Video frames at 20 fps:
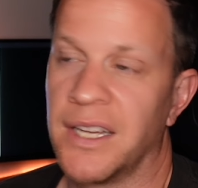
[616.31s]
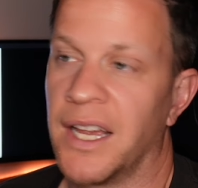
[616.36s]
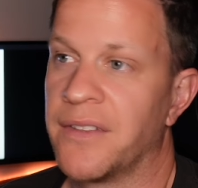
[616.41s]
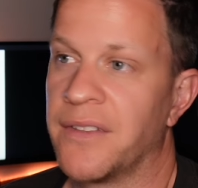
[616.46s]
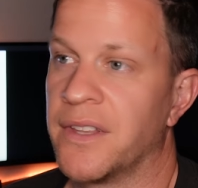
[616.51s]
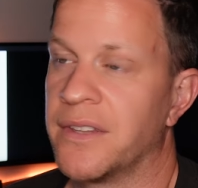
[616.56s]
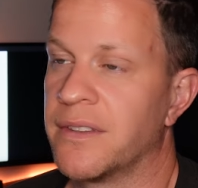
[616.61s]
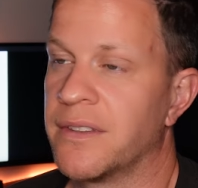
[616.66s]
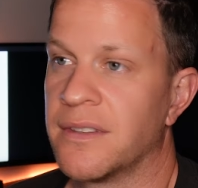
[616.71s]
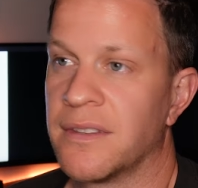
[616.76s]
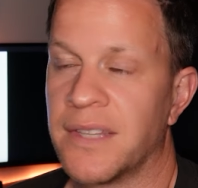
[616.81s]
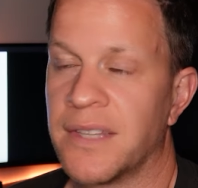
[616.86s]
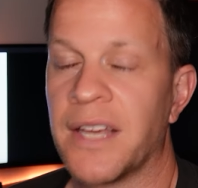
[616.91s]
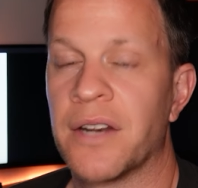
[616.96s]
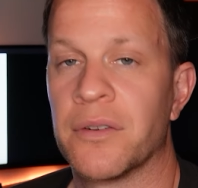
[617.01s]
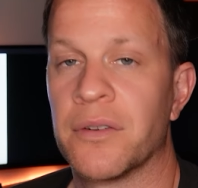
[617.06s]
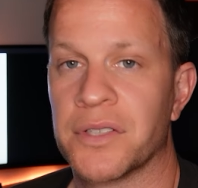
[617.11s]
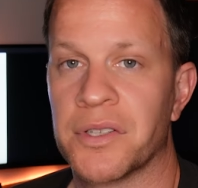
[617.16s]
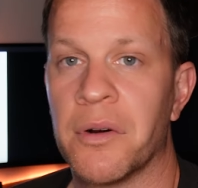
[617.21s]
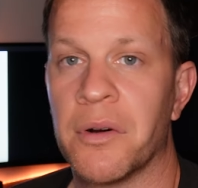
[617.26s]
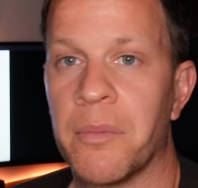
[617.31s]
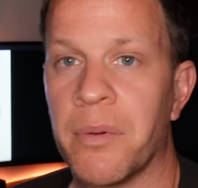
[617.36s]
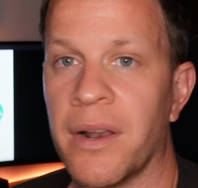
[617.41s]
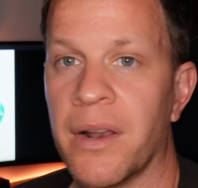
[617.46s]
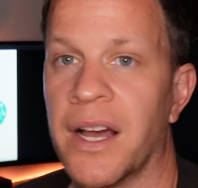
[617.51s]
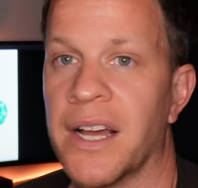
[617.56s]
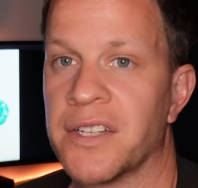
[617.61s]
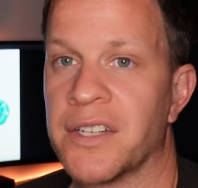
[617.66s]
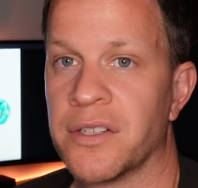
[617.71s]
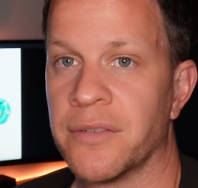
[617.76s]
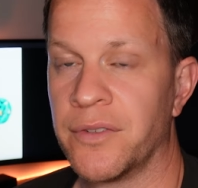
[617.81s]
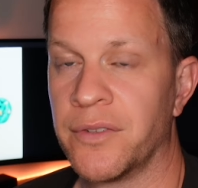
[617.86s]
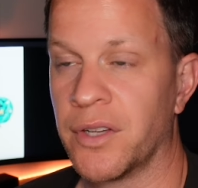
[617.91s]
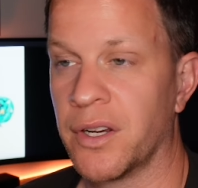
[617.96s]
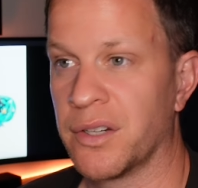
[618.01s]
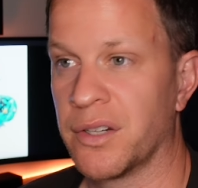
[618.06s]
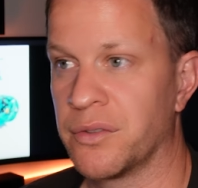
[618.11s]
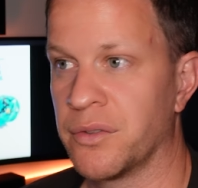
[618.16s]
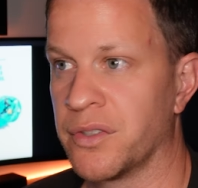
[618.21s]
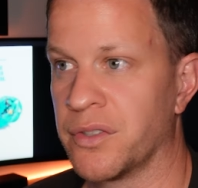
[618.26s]
And then that also applies. So if you go
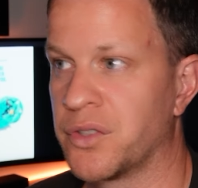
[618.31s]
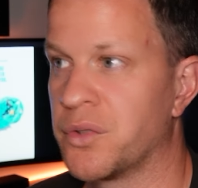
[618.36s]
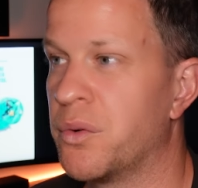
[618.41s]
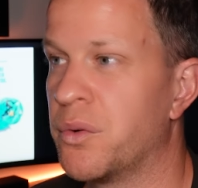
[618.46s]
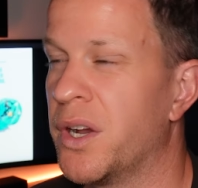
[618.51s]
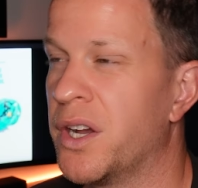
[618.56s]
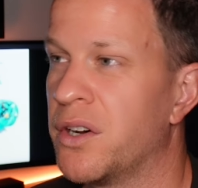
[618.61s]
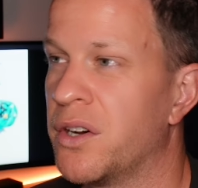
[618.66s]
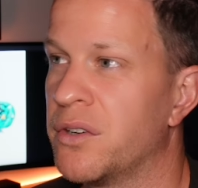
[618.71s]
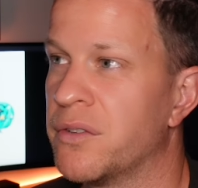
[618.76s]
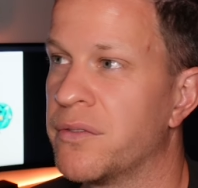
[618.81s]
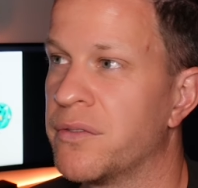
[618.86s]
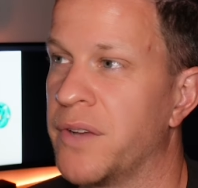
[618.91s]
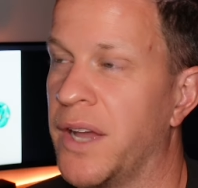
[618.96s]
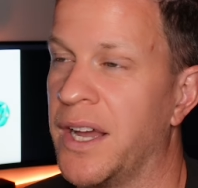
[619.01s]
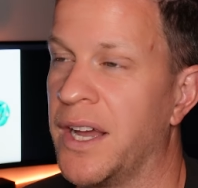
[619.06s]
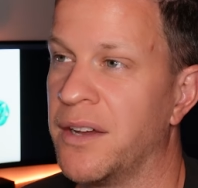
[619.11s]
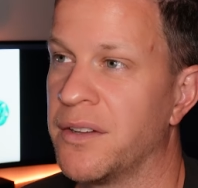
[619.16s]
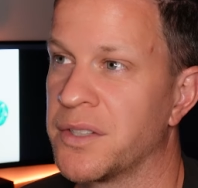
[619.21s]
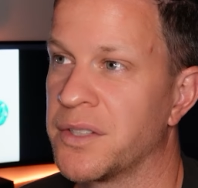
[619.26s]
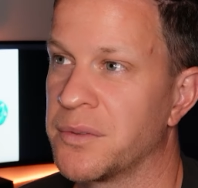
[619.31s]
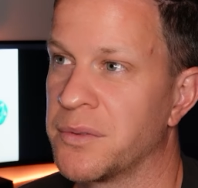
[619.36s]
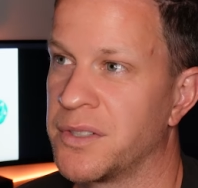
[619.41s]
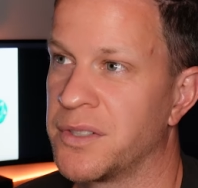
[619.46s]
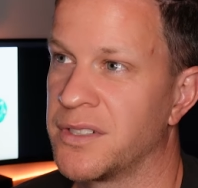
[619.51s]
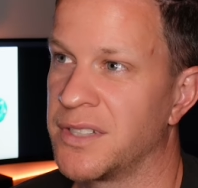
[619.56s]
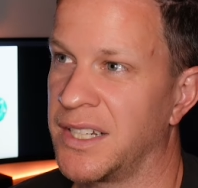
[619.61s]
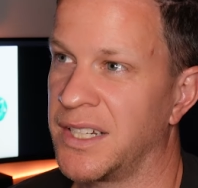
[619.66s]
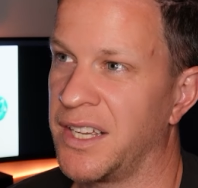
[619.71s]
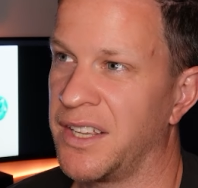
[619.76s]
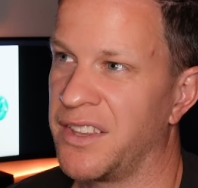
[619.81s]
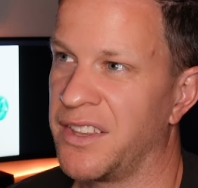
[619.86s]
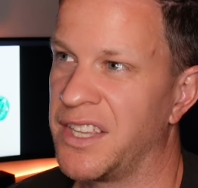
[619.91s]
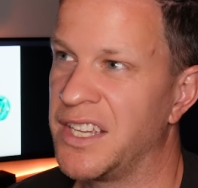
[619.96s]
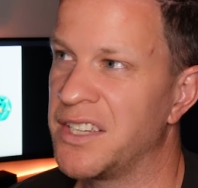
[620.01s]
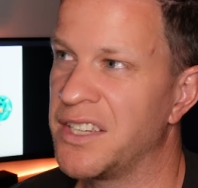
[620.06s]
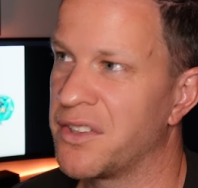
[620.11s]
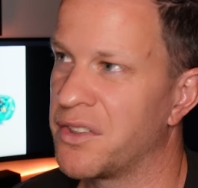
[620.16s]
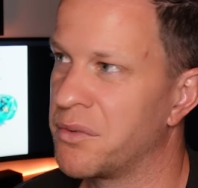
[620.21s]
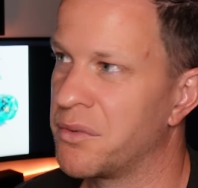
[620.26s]
down to the 12 ounce, which is like, I
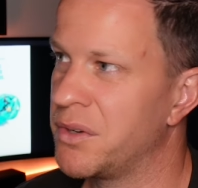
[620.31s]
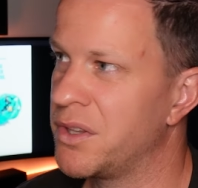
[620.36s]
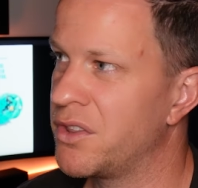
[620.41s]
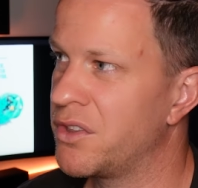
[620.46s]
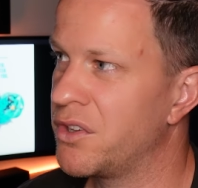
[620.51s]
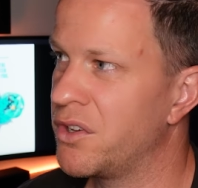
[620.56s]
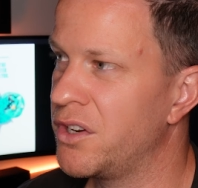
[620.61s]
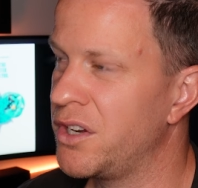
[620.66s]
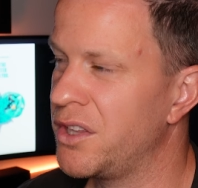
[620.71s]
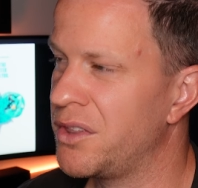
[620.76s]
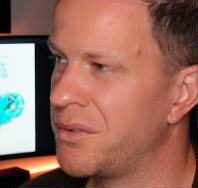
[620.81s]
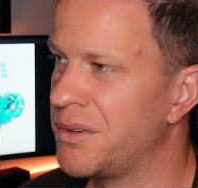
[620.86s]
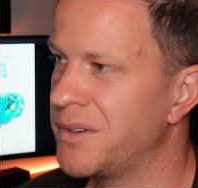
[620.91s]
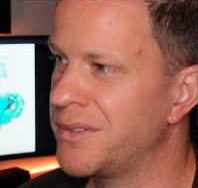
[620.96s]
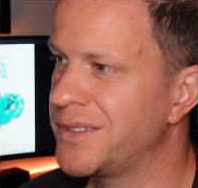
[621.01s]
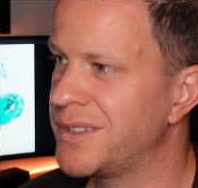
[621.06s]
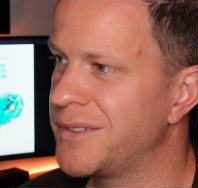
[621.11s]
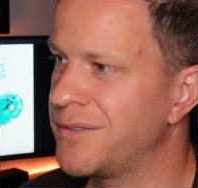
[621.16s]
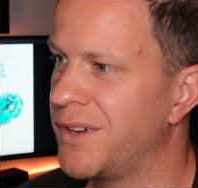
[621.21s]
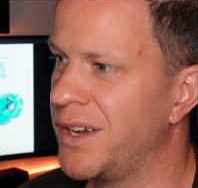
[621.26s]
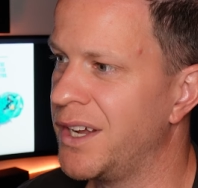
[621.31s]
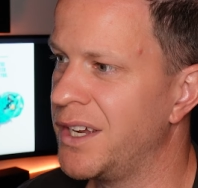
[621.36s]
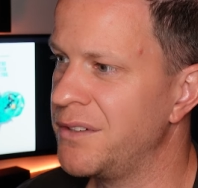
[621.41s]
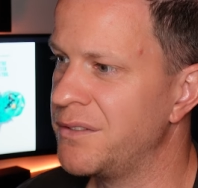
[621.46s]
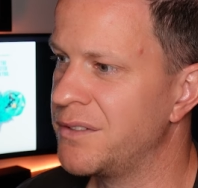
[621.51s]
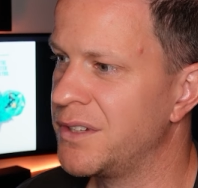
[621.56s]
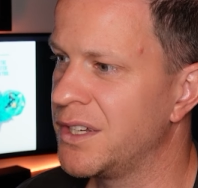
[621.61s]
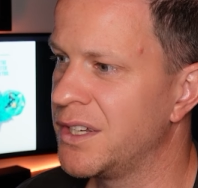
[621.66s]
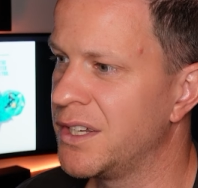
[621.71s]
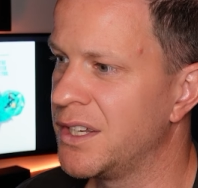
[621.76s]
think a 330, 355,